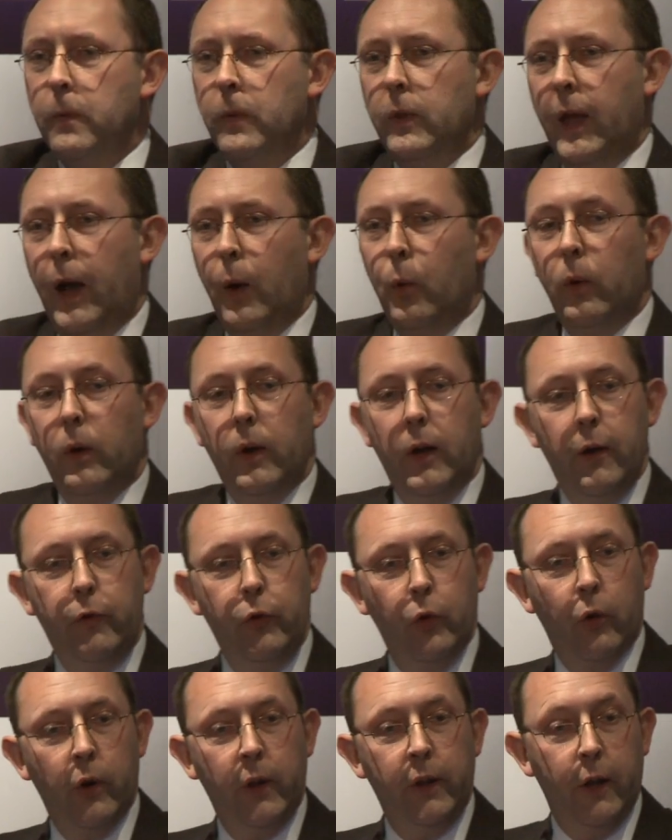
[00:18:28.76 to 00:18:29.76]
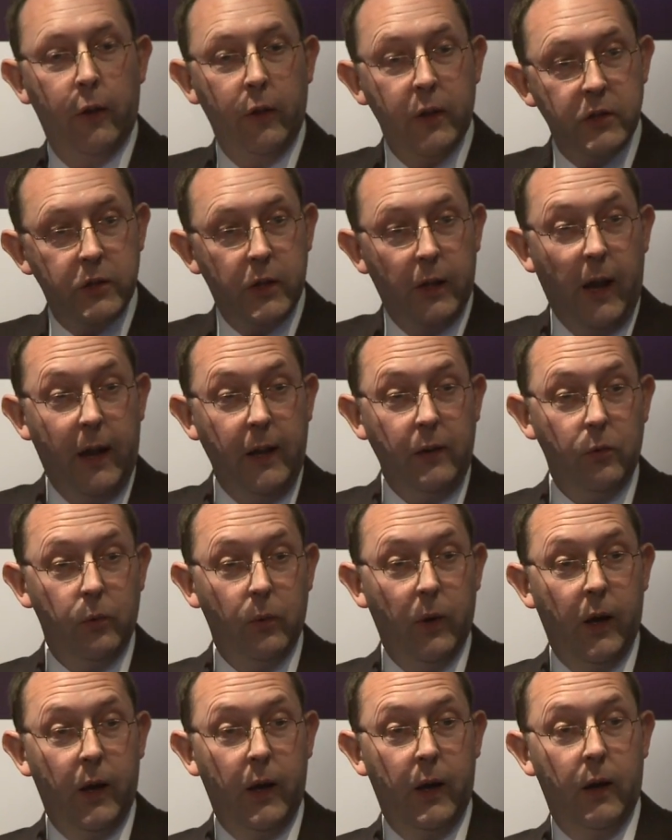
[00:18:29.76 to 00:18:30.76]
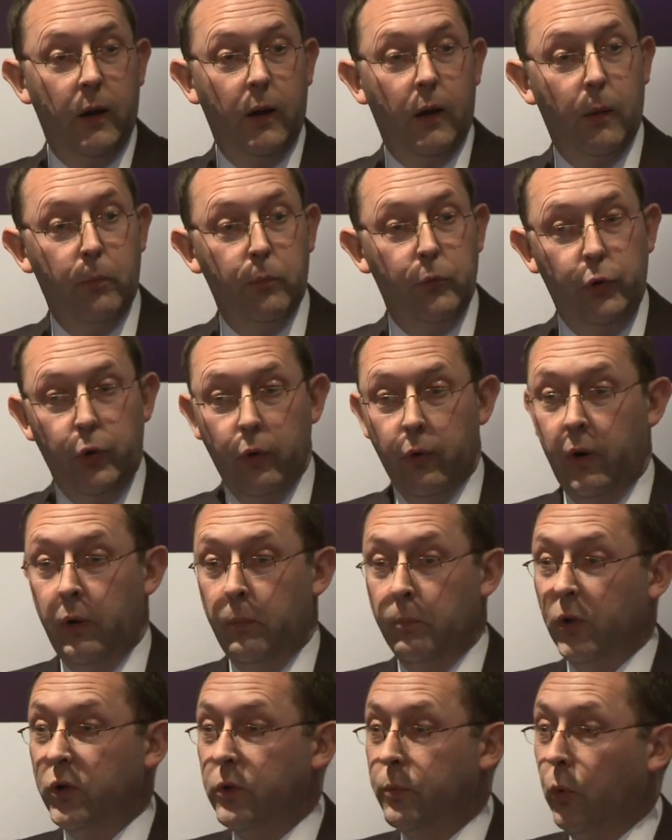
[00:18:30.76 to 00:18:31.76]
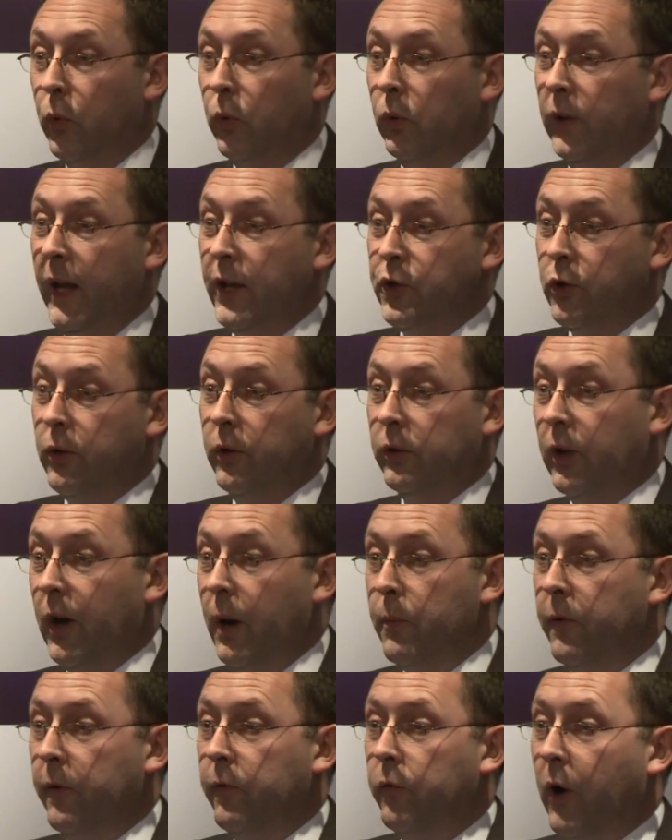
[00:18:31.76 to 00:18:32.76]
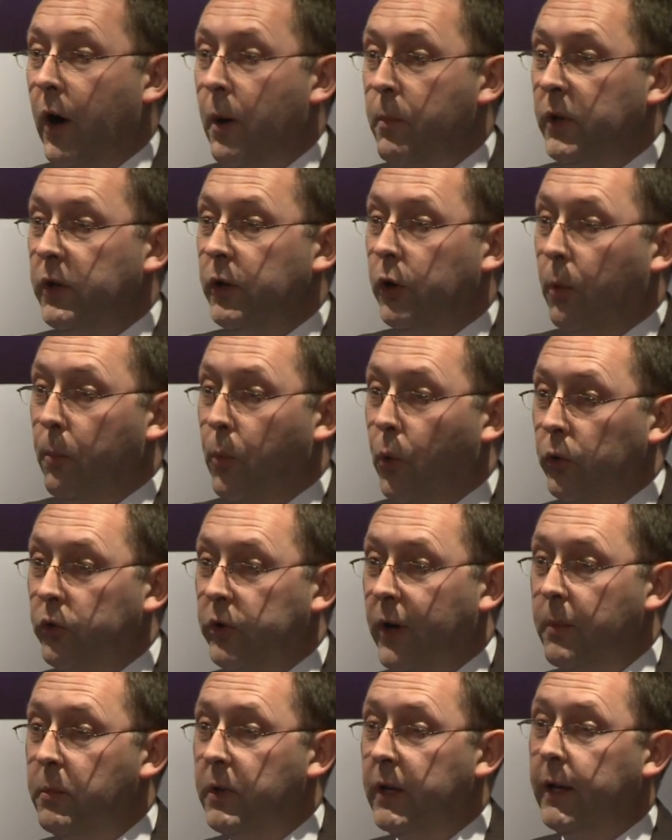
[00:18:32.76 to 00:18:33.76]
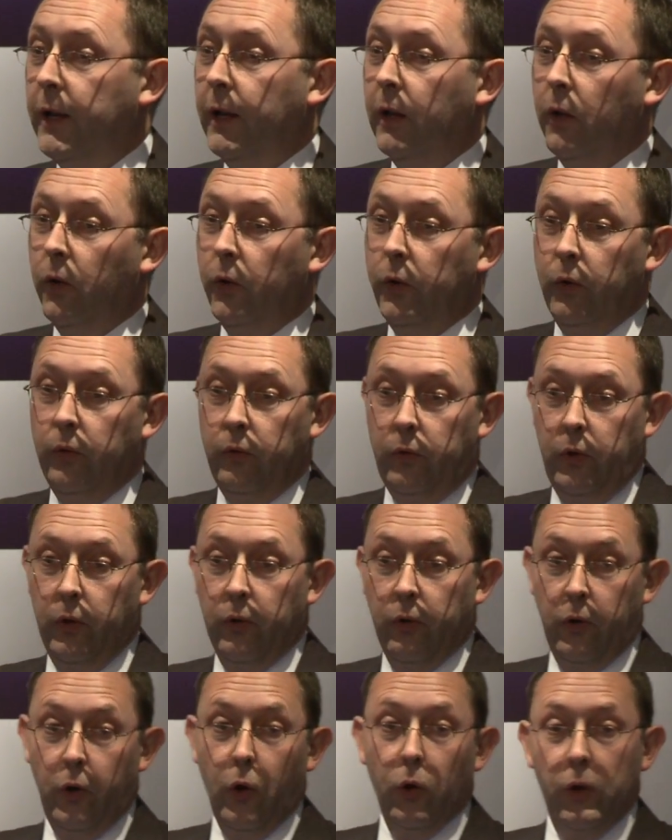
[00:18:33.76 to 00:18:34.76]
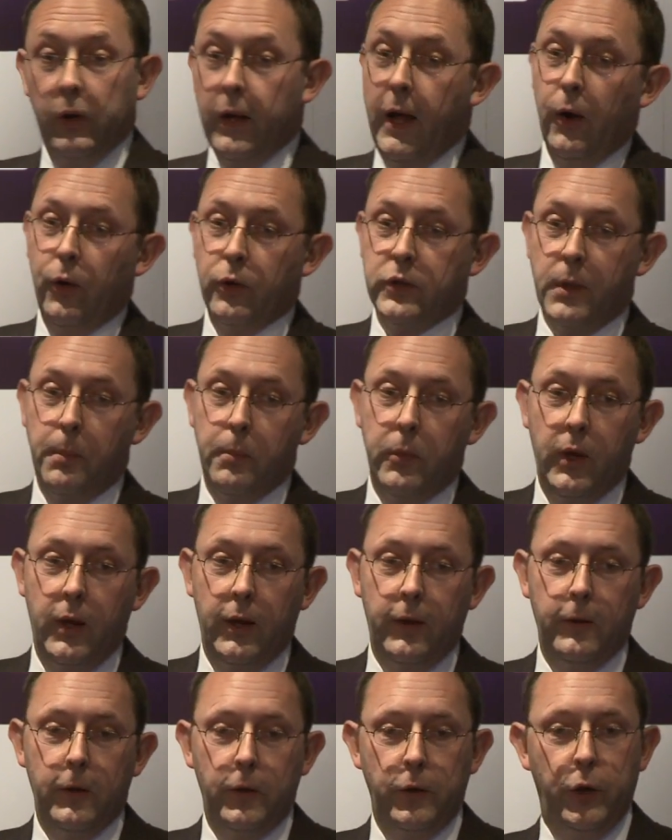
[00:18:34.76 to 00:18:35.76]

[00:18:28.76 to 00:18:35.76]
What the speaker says: Now, if you're in the other state, where you're in much more leisure type of environment, you've got more time to kill, or you're on holiday or something,